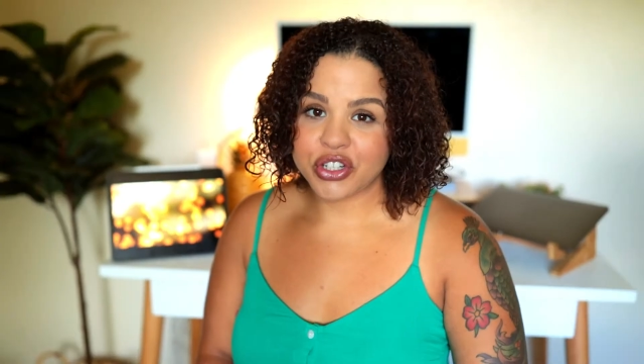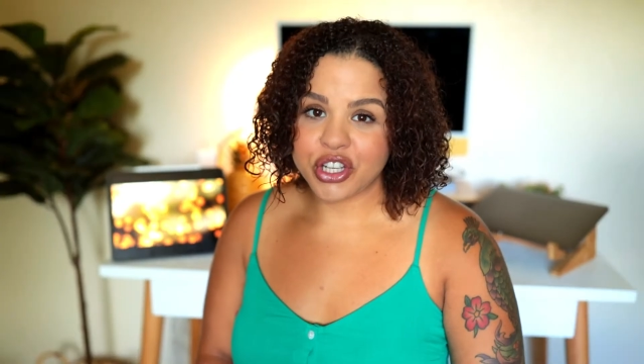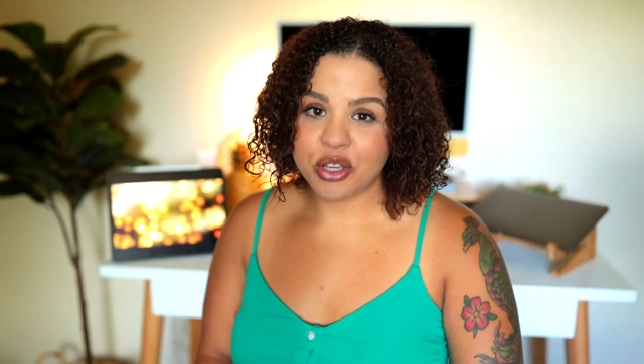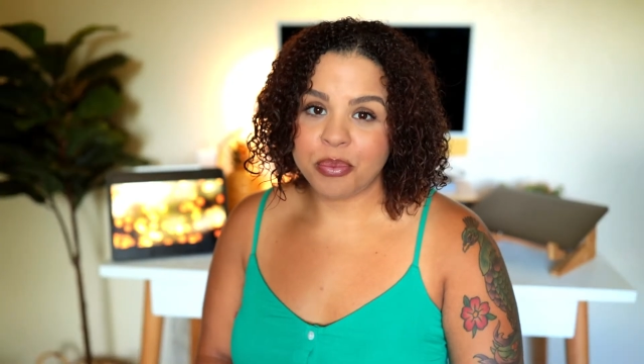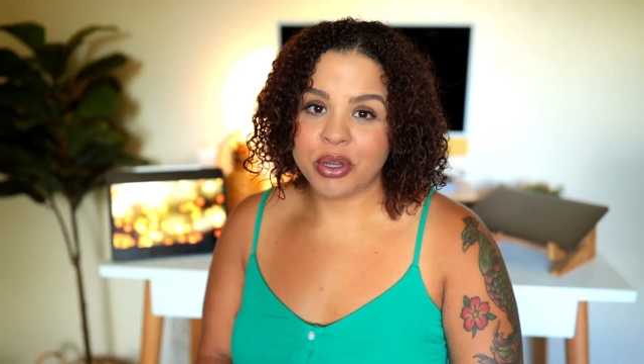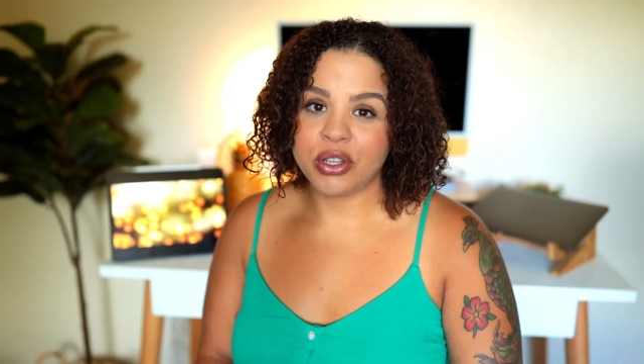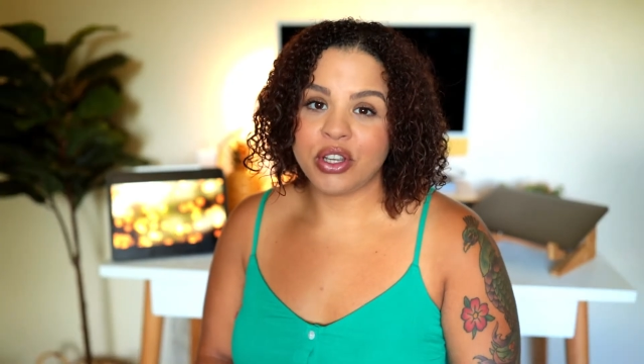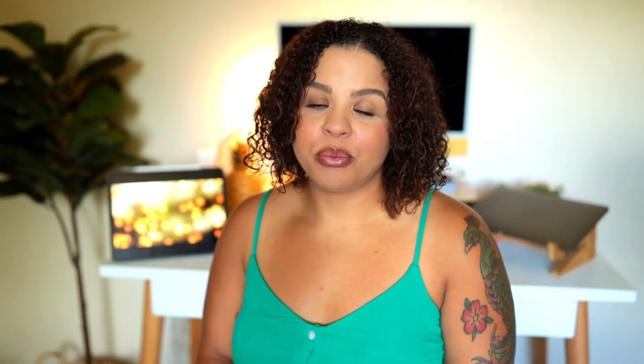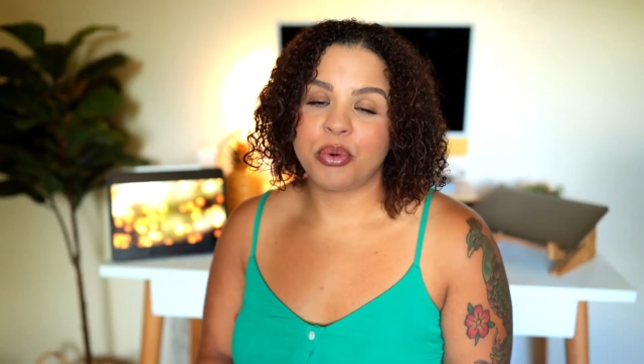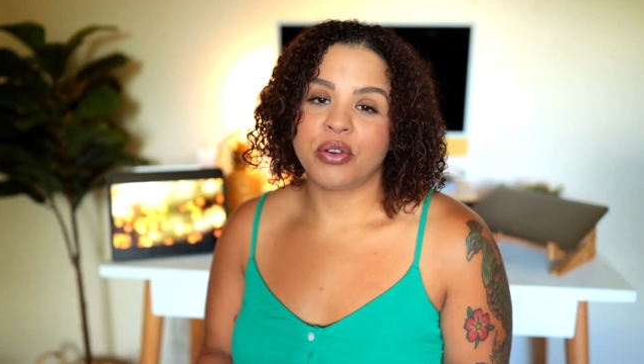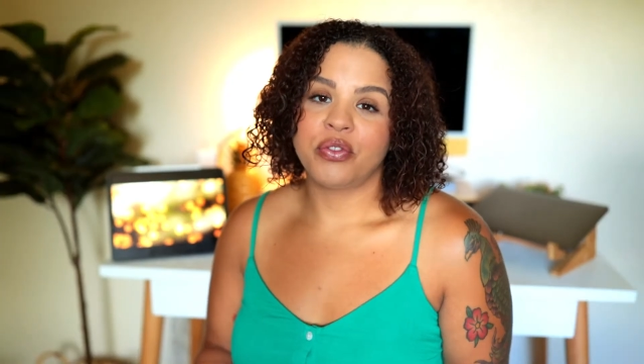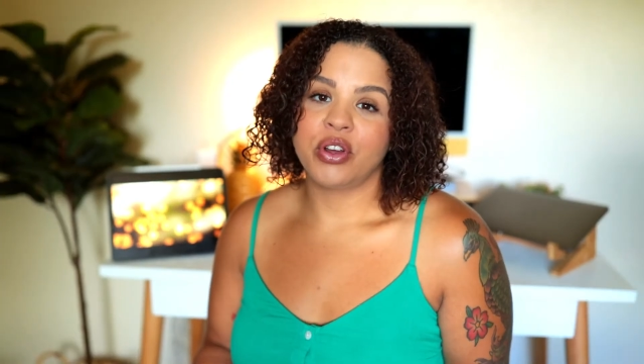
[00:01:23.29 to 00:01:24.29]
you build your
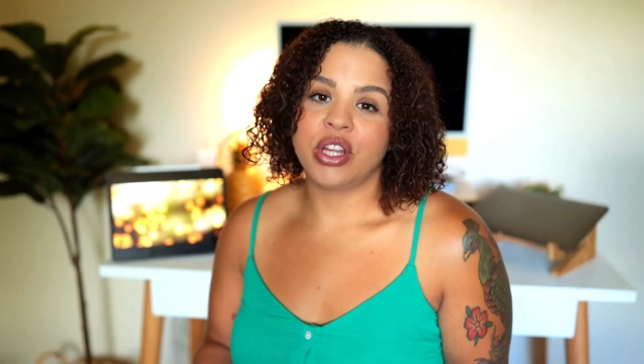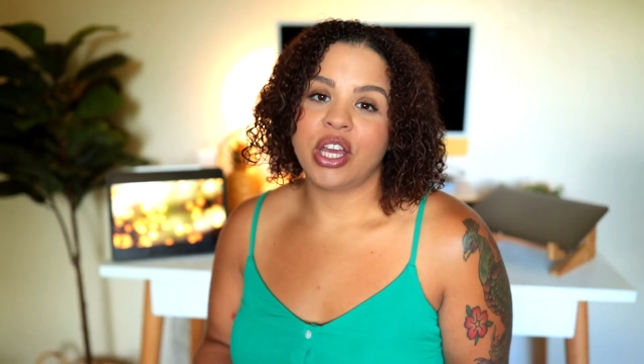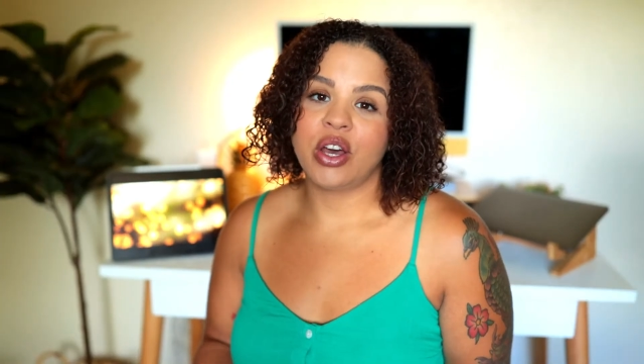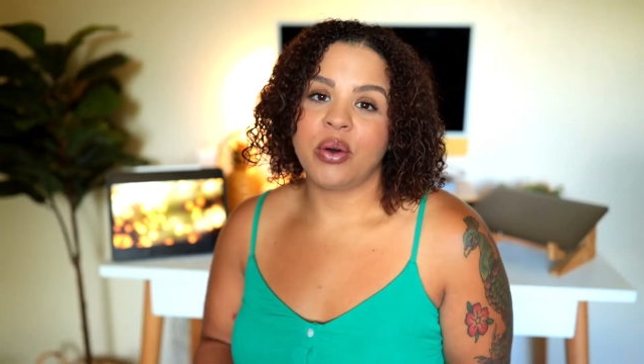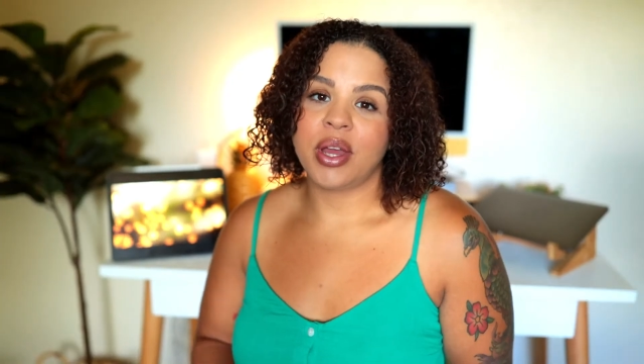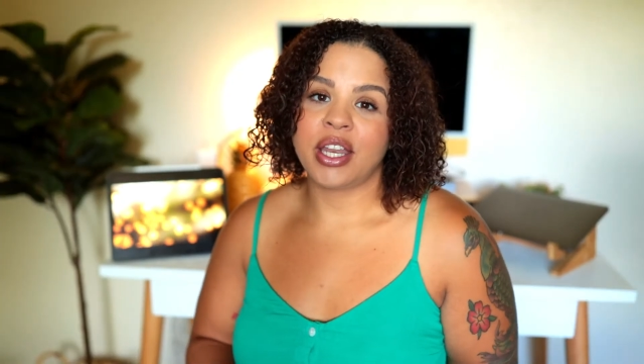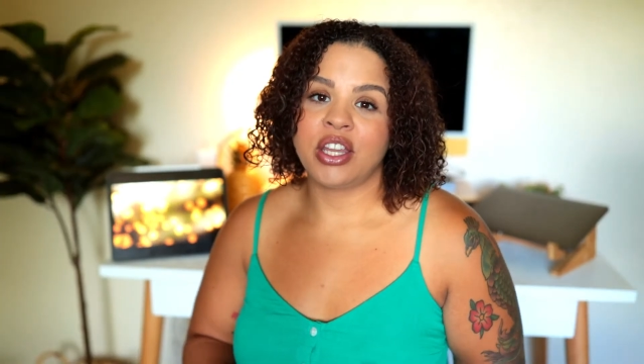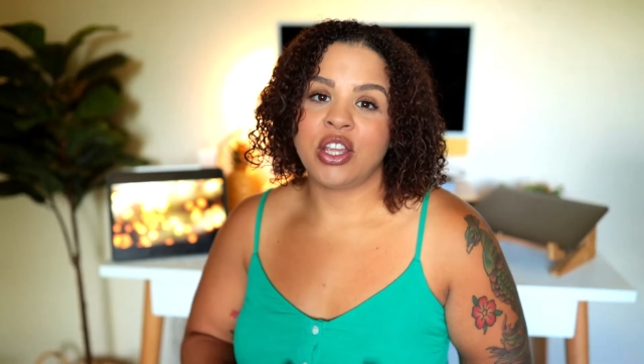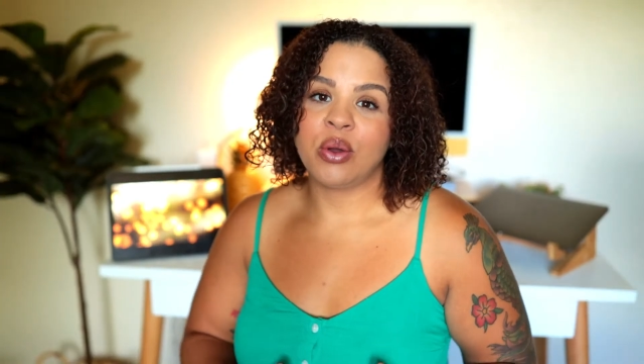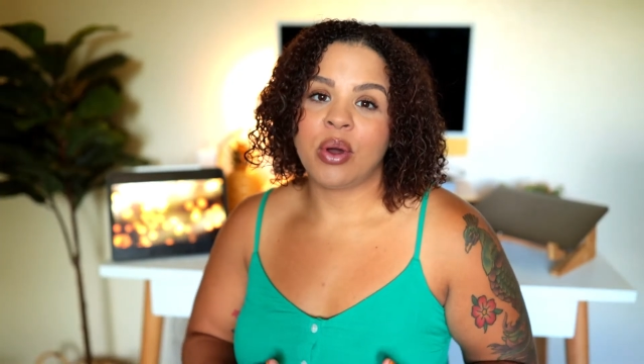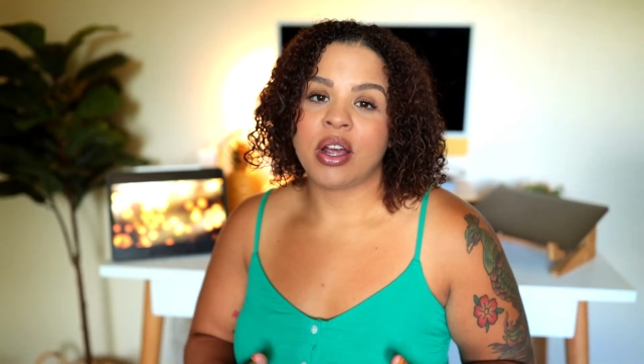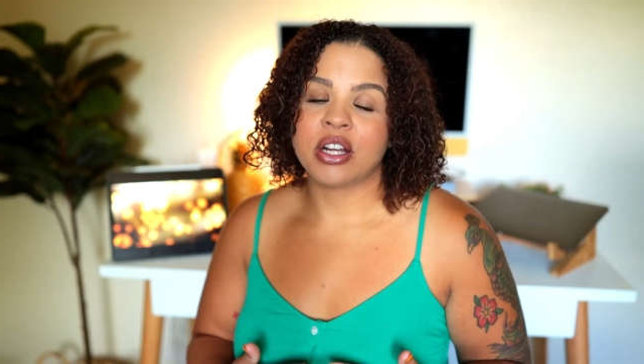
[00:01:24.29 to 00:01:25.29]
portfolio and
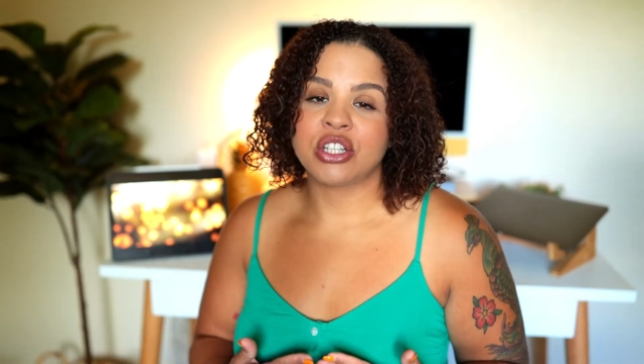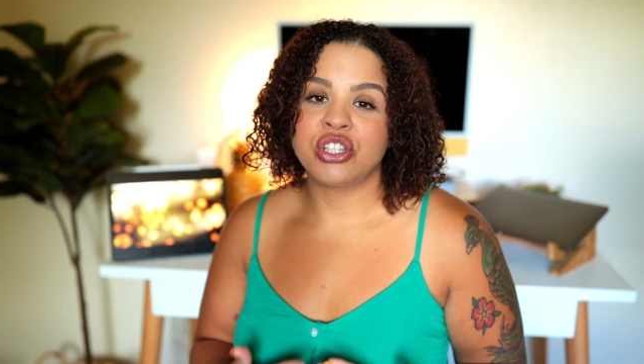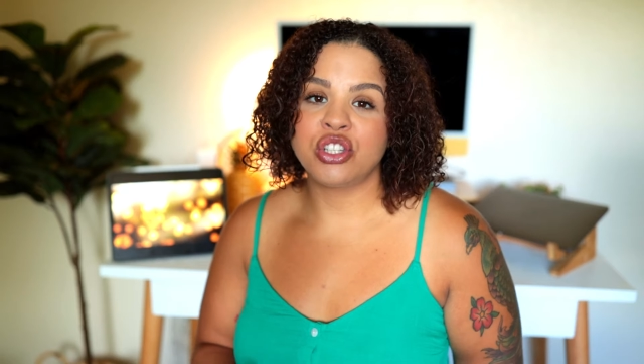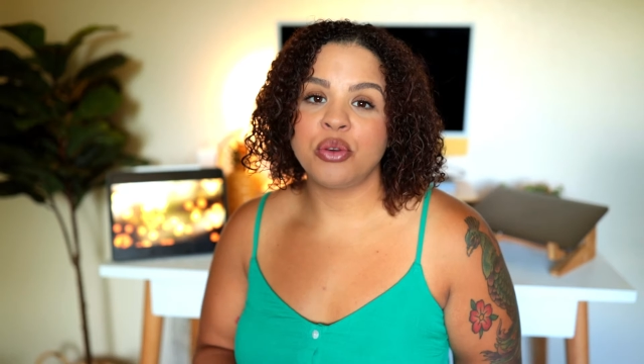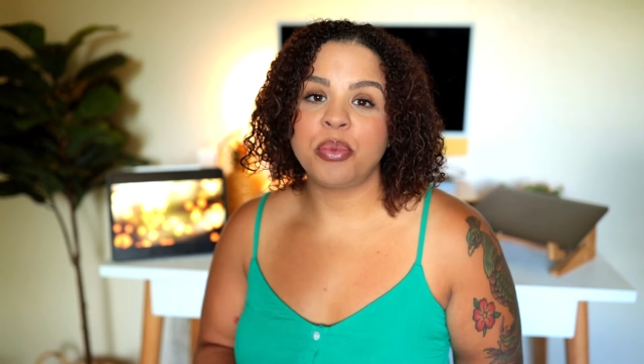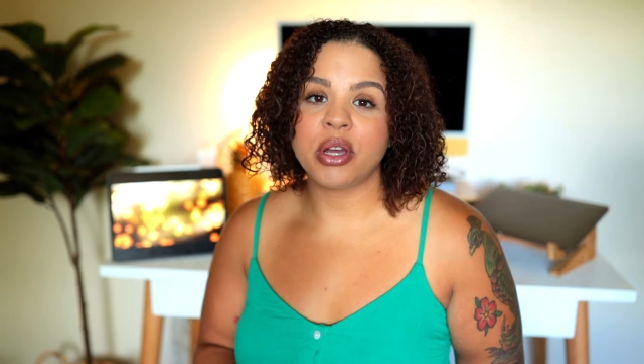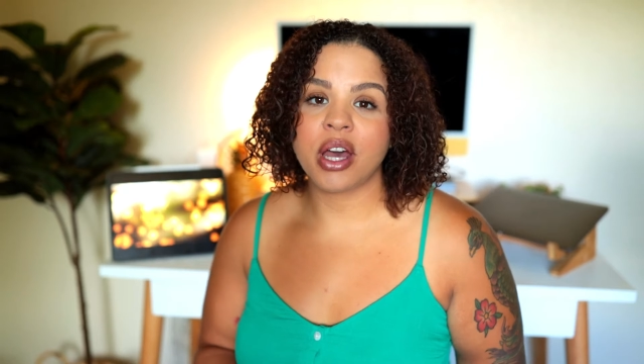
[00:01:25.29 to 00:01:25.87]
you are super